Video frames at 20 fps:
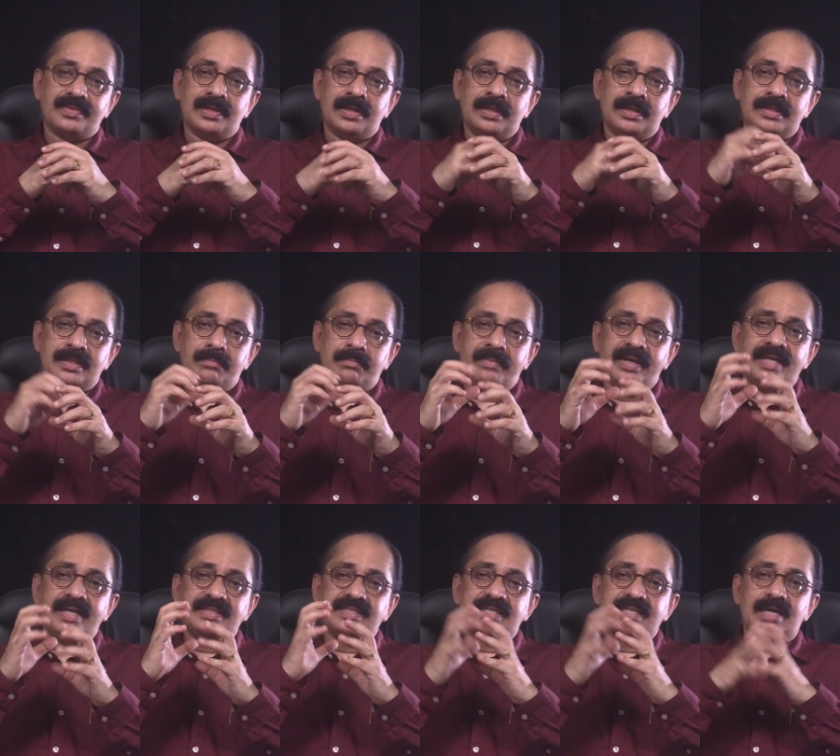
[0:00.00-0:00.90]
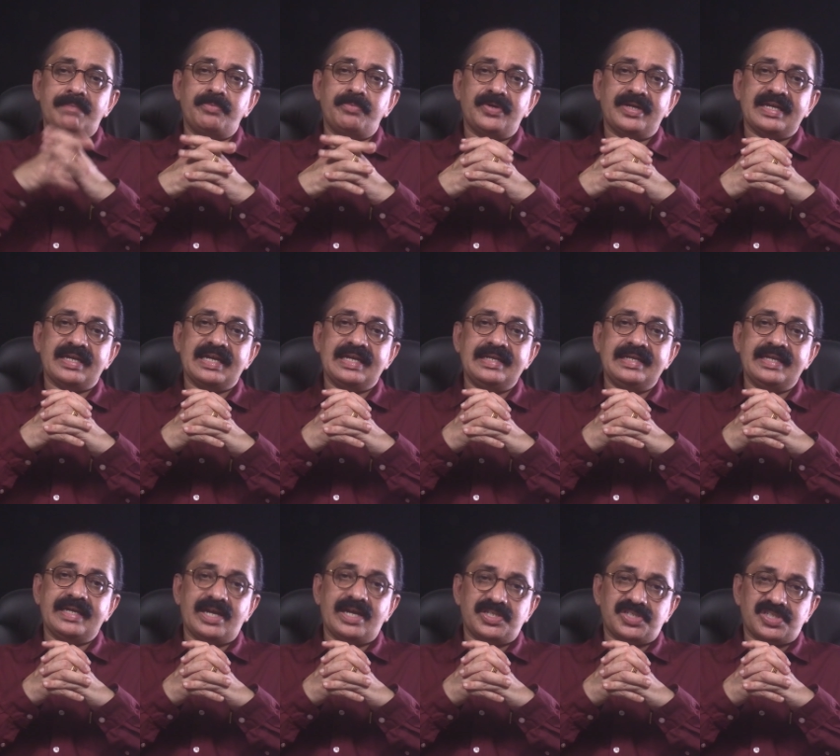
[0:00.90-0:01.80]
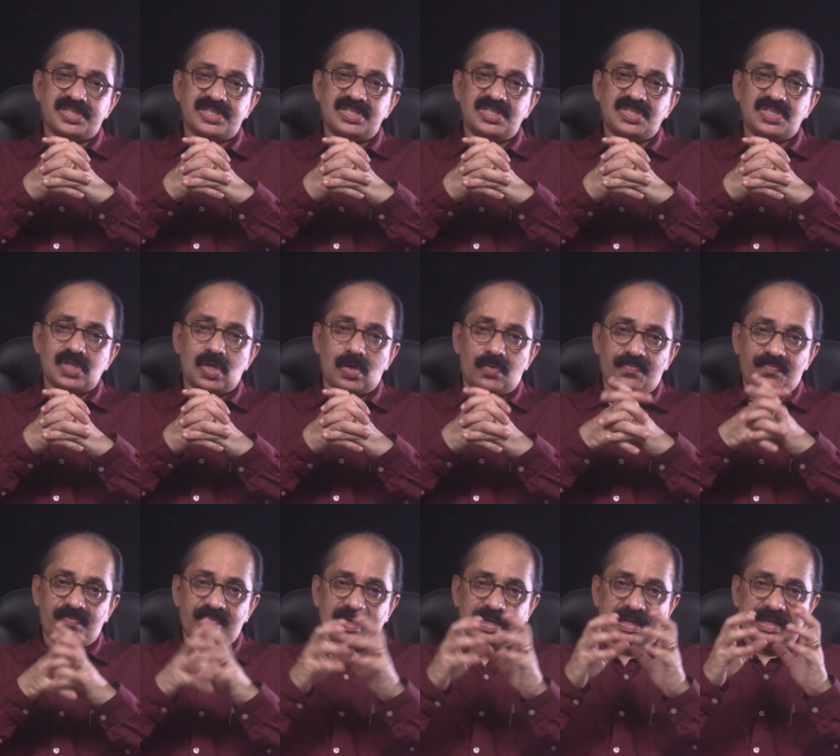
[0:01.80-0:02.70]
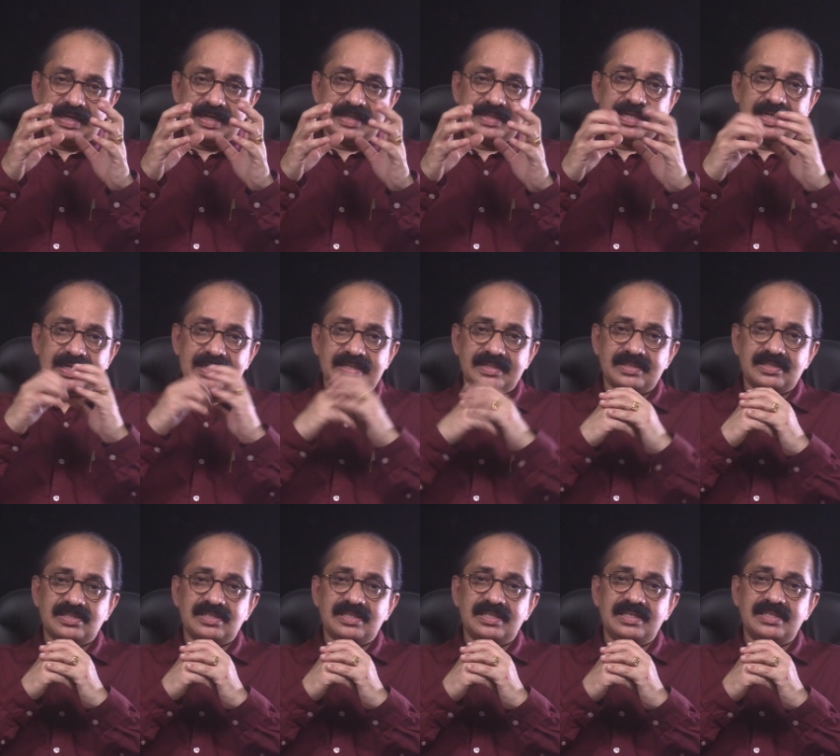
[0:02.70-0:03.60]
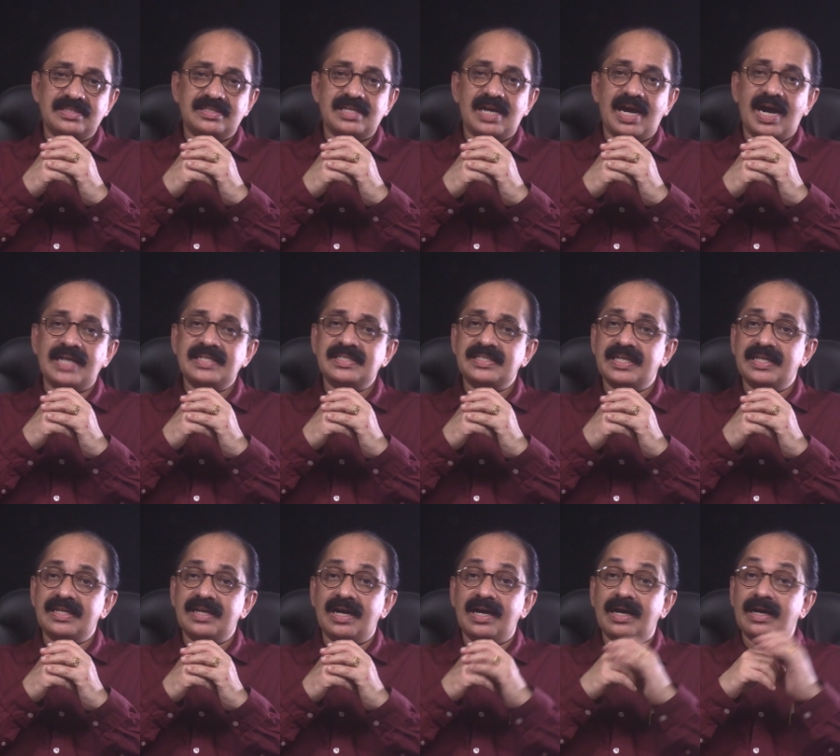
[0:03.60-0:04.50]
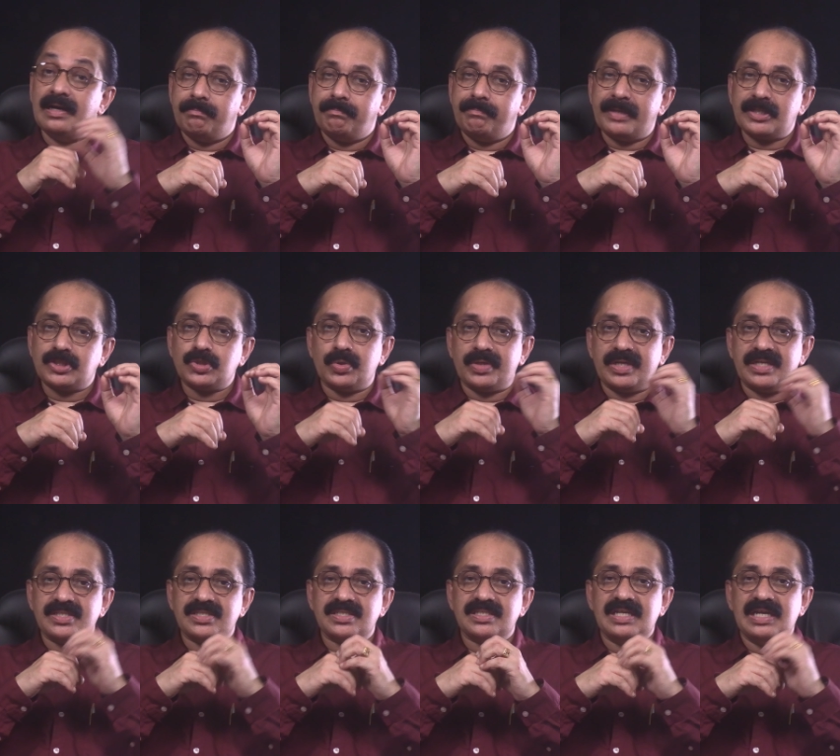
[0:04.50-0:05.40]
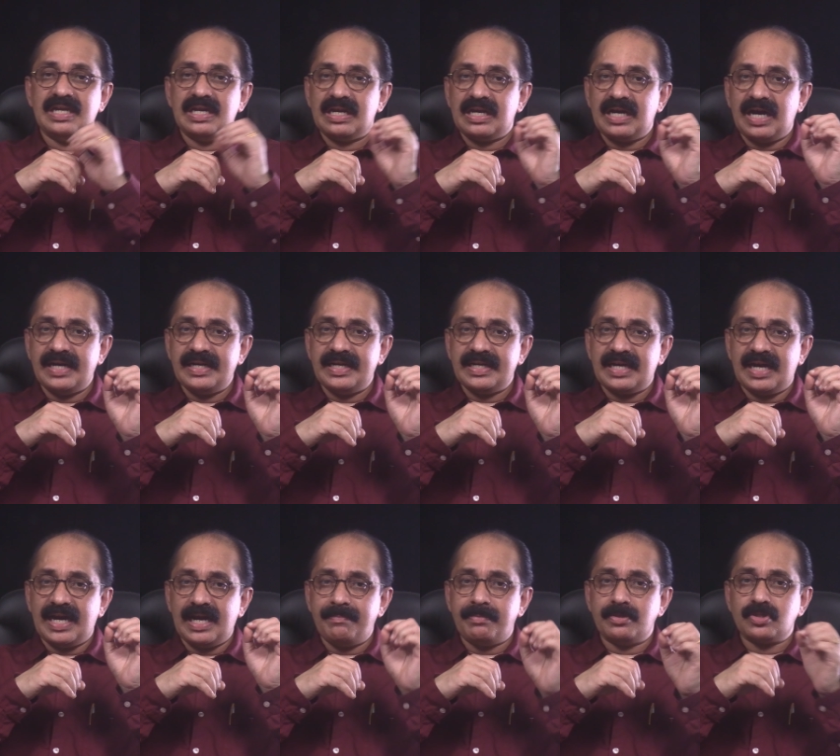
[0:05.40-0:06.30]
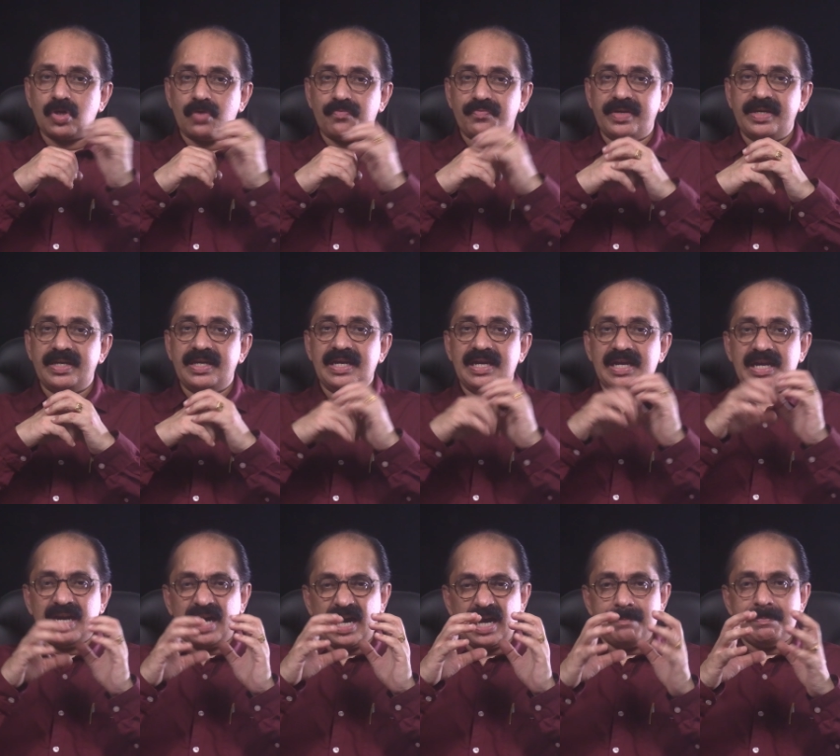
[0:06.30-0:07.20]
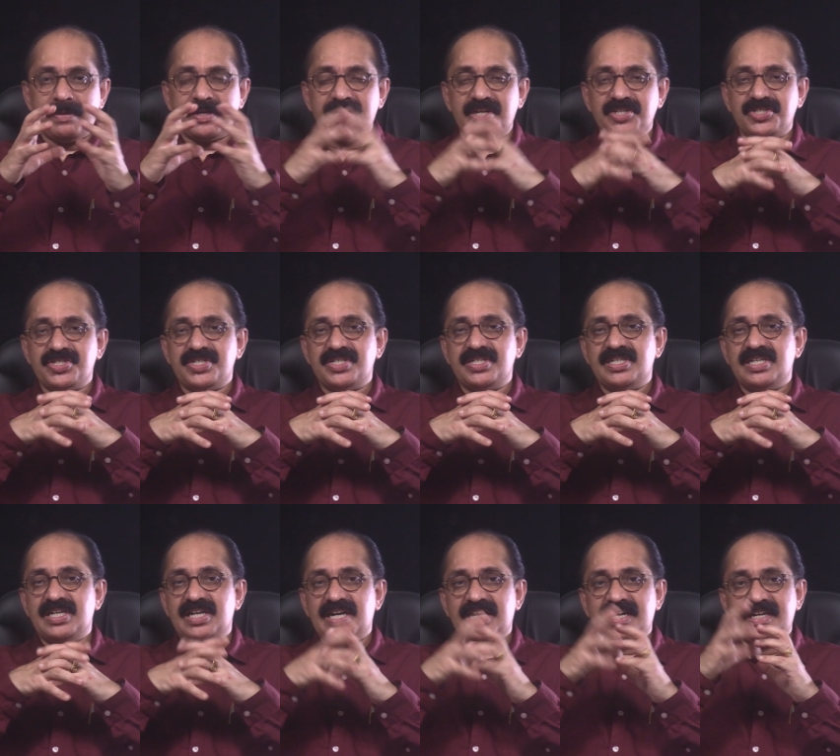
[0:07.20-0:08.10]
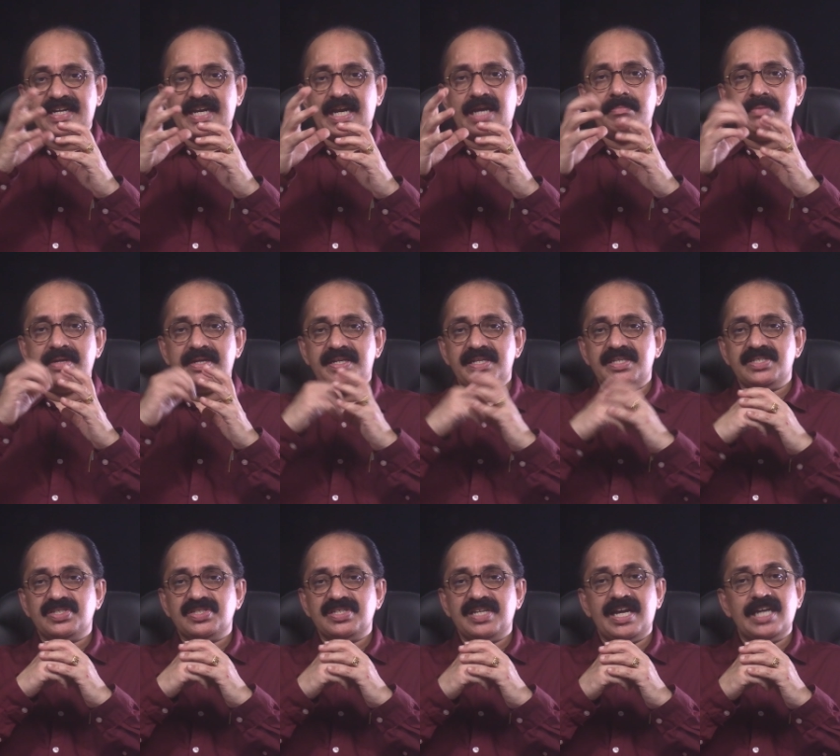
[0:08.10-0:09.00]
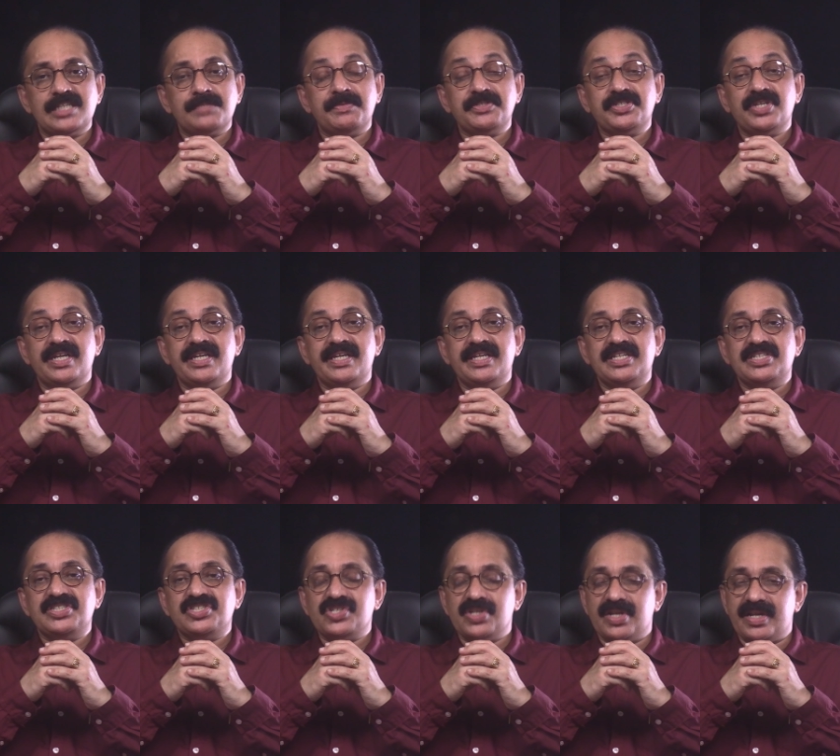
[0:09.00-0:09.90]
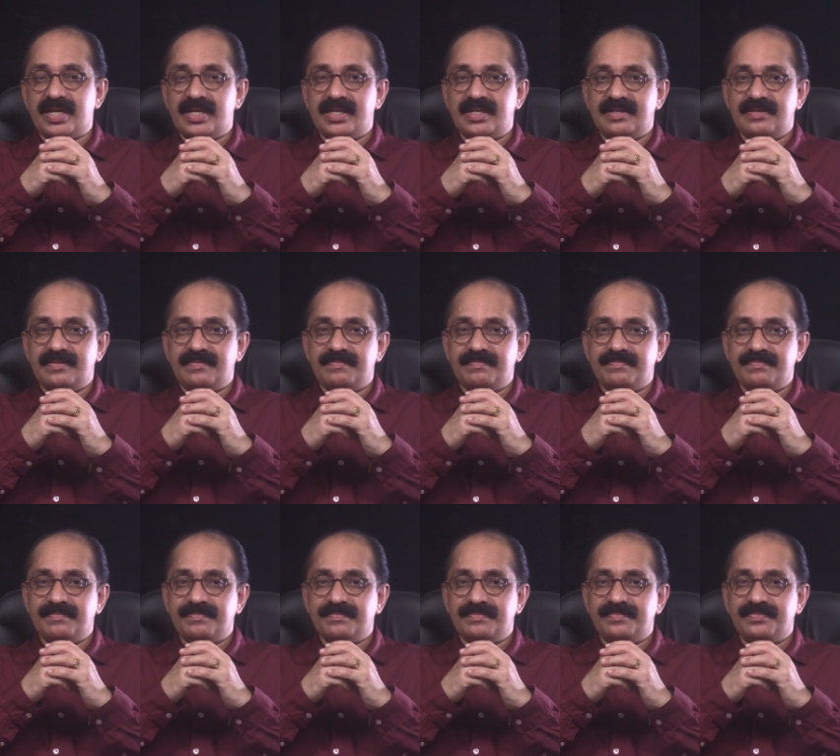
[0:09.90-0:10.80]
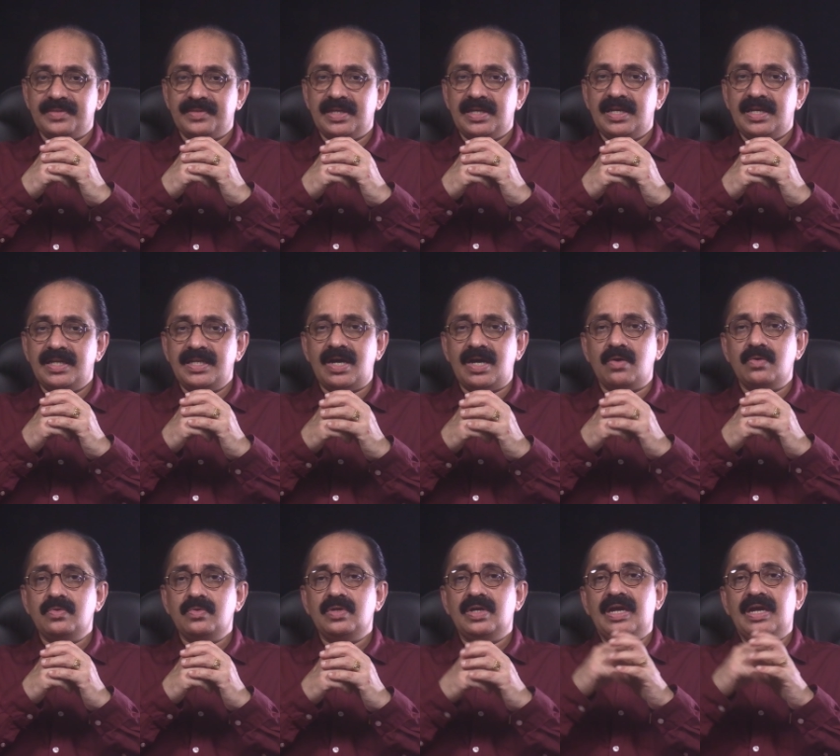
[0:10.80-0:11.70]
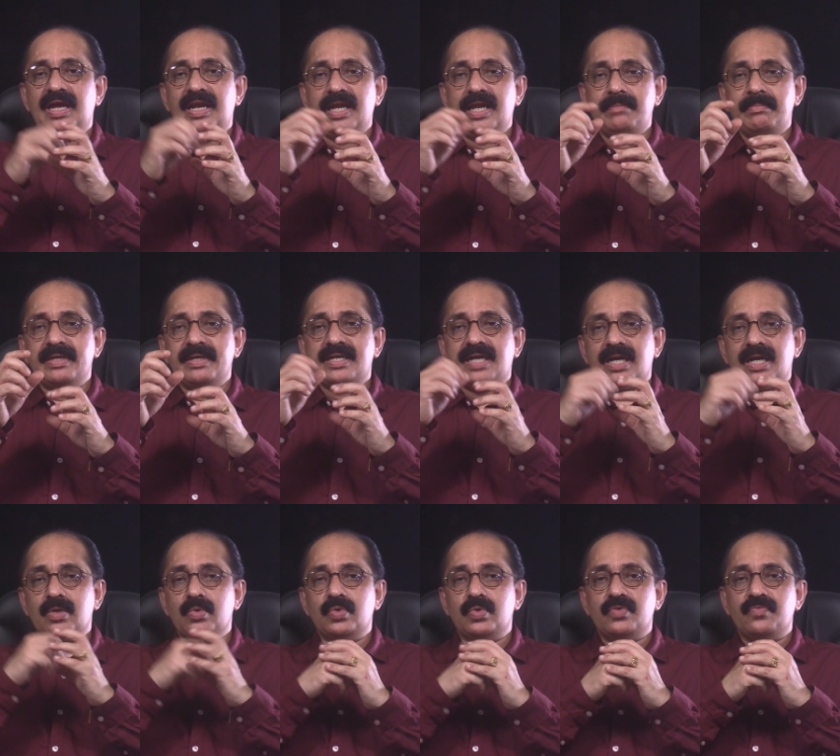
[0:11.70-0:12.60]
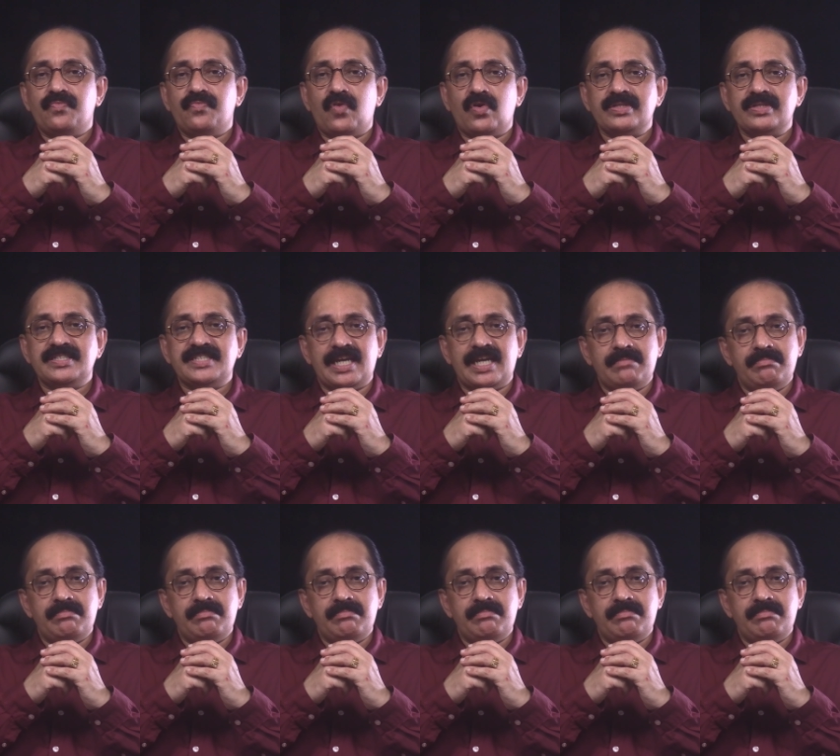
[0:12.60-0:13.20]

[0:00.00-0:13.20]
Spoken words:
The main therapeutic indications of Crataegus is angina pectoris, cardiac hypertrophy, hypertension, diabetes, especially in children. Now, let me conclude for the time